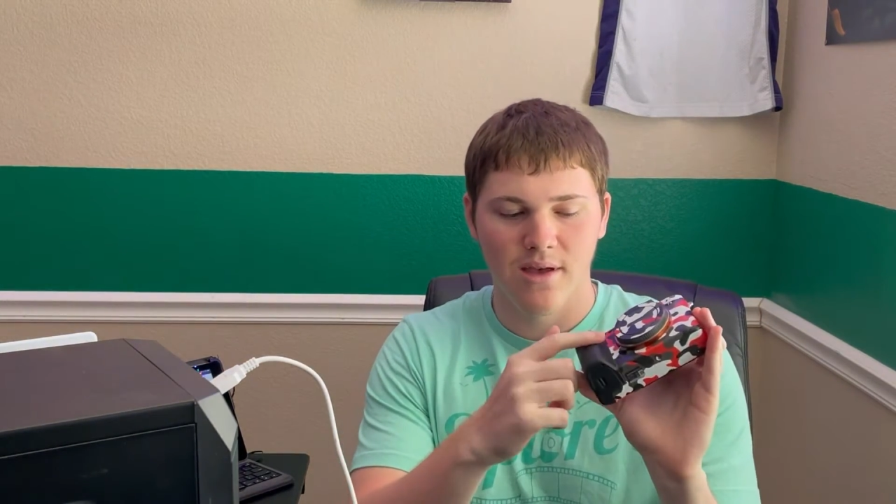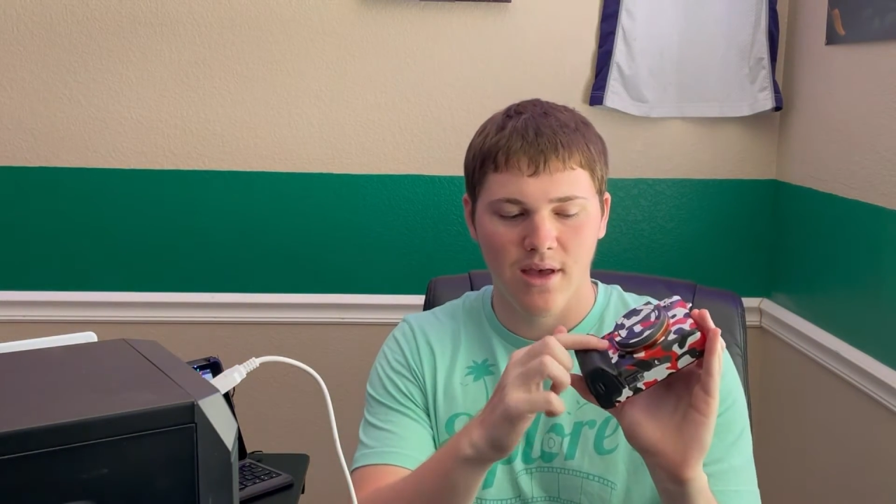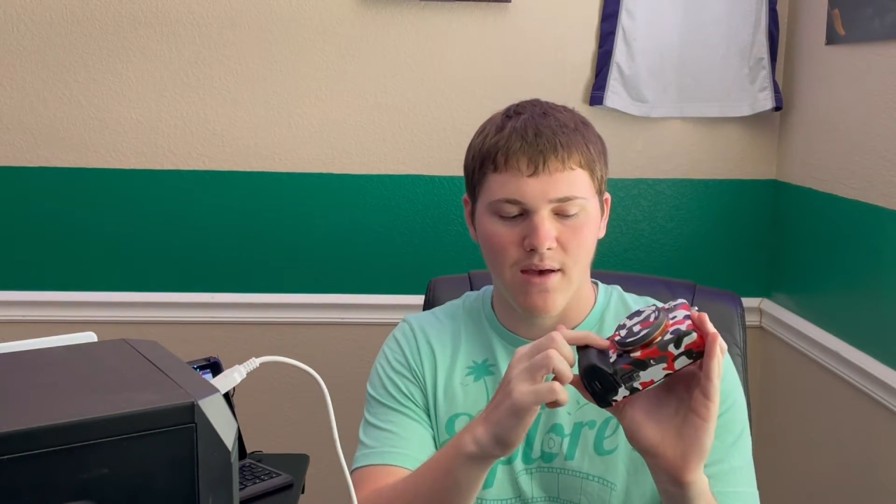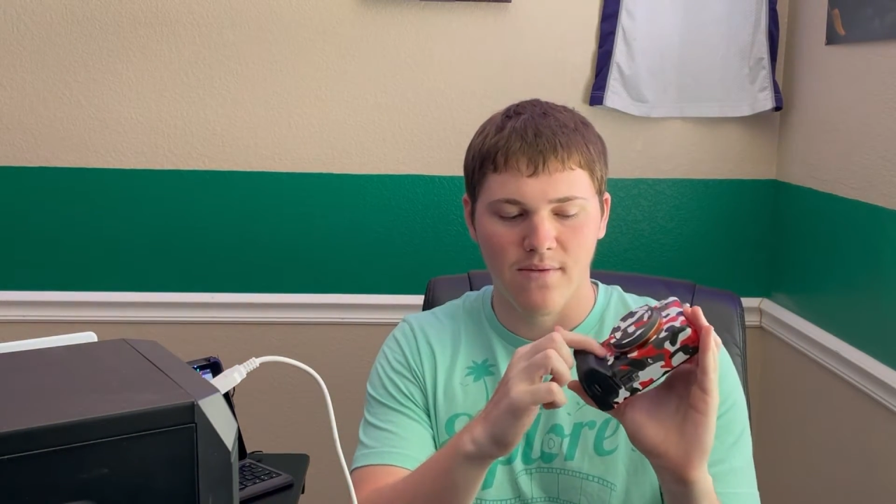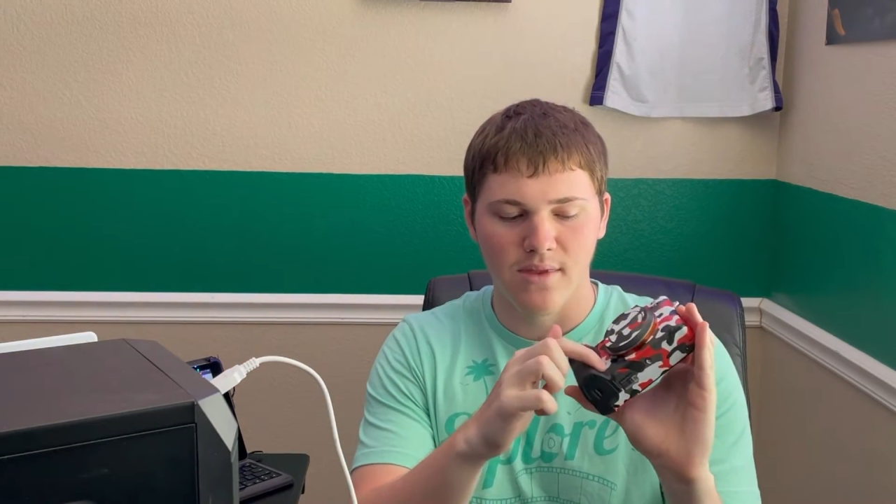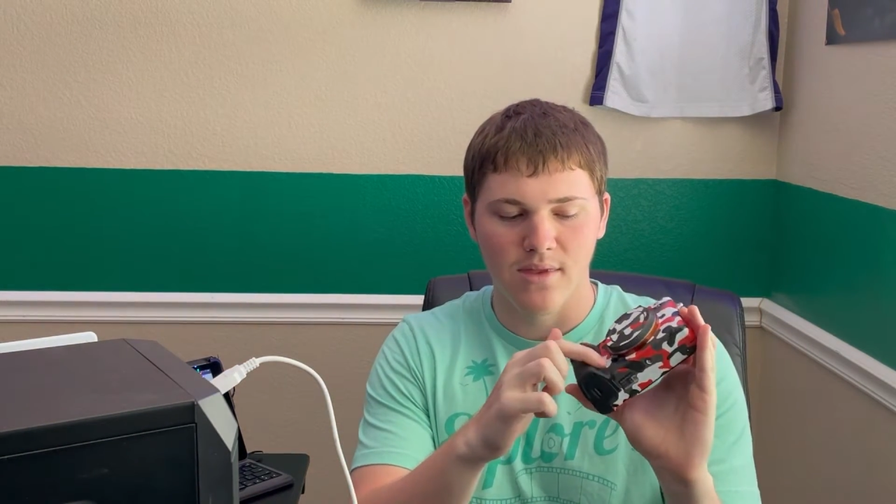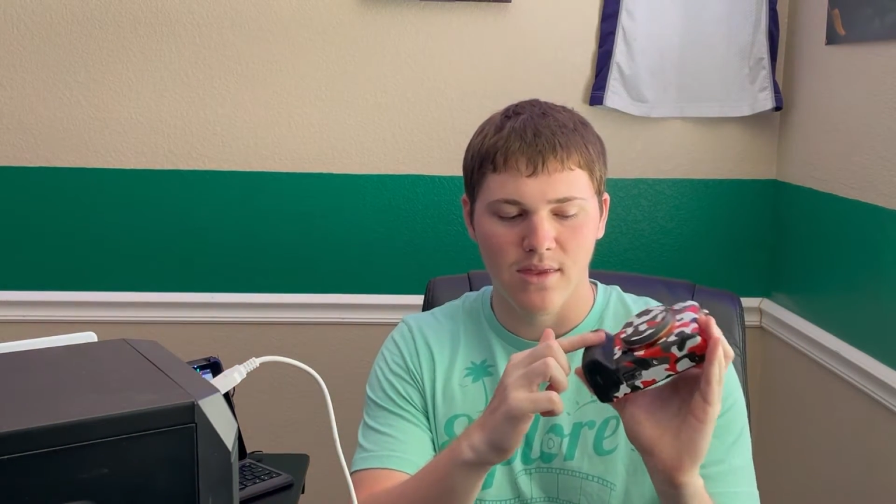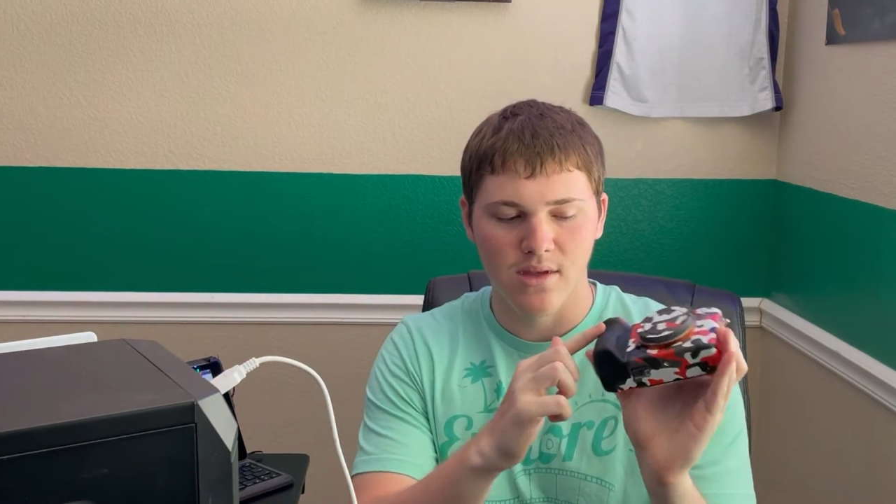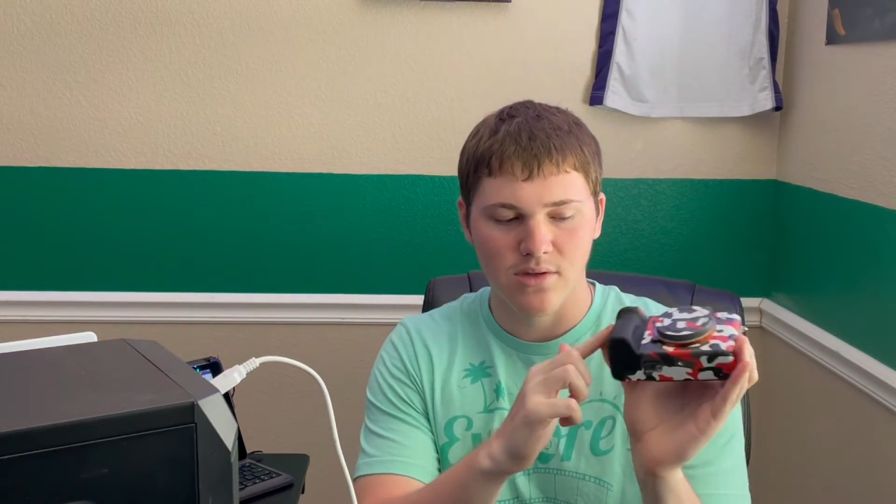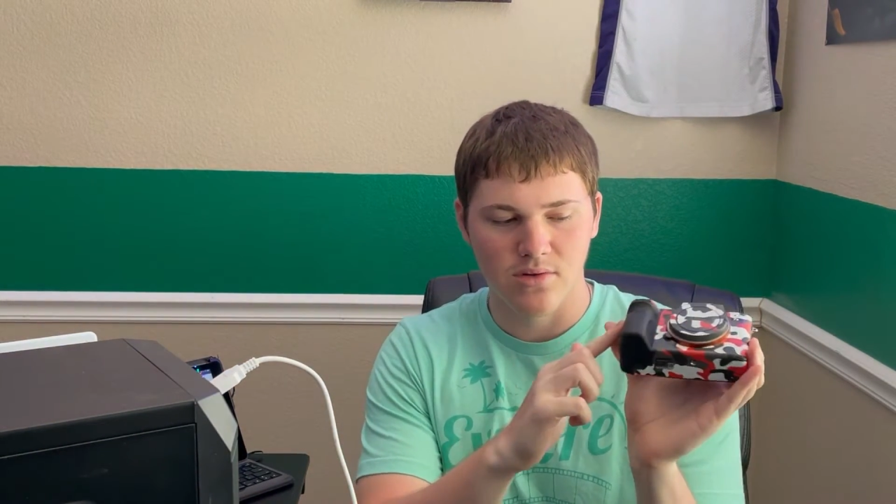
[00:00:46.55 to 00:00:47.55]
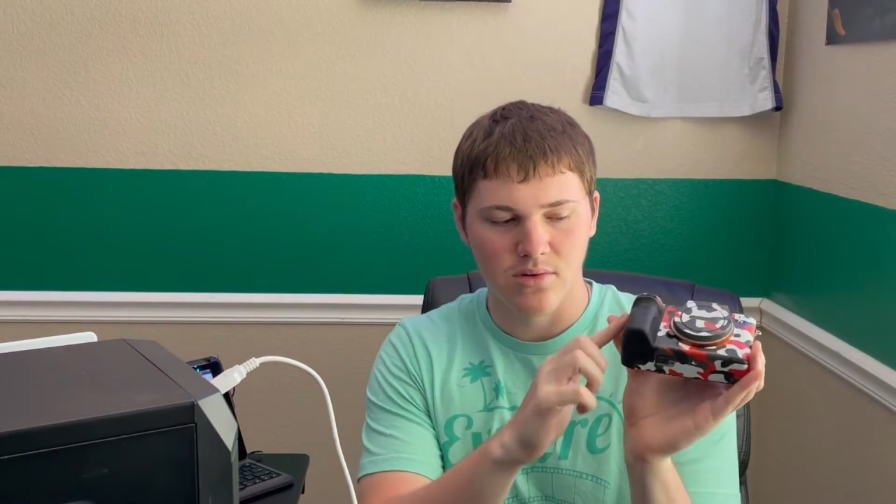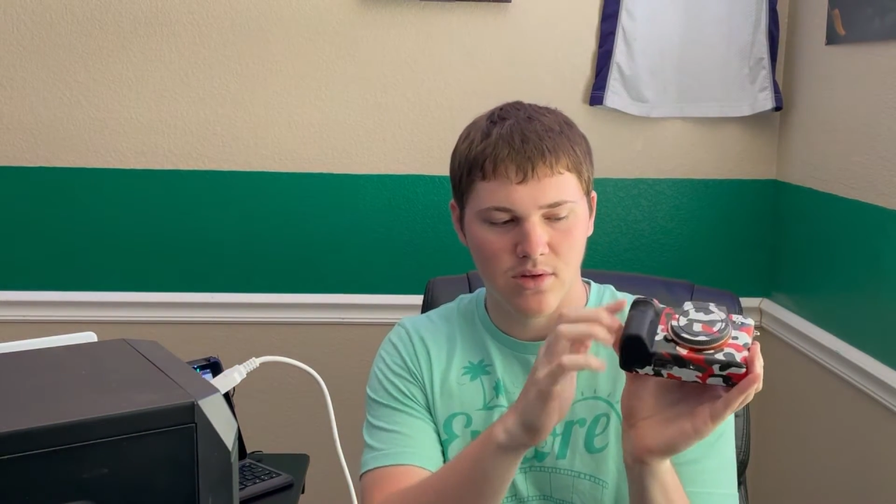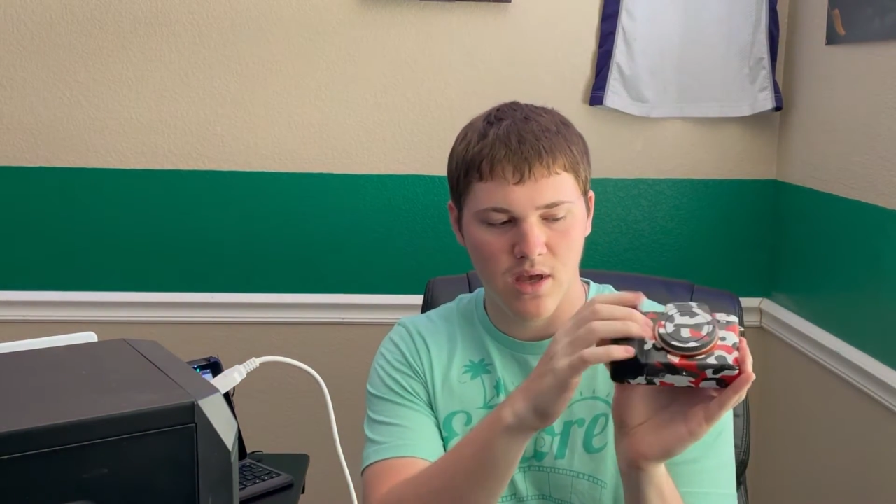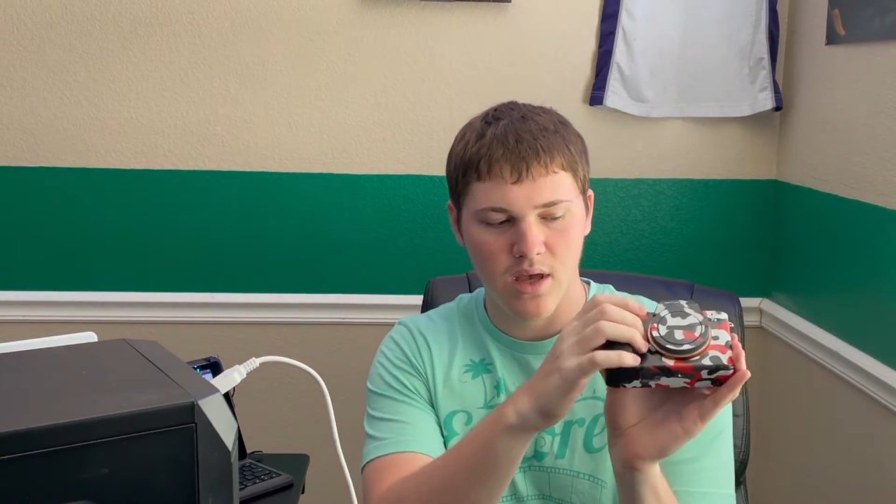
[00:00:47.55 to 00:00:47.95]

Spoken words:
having this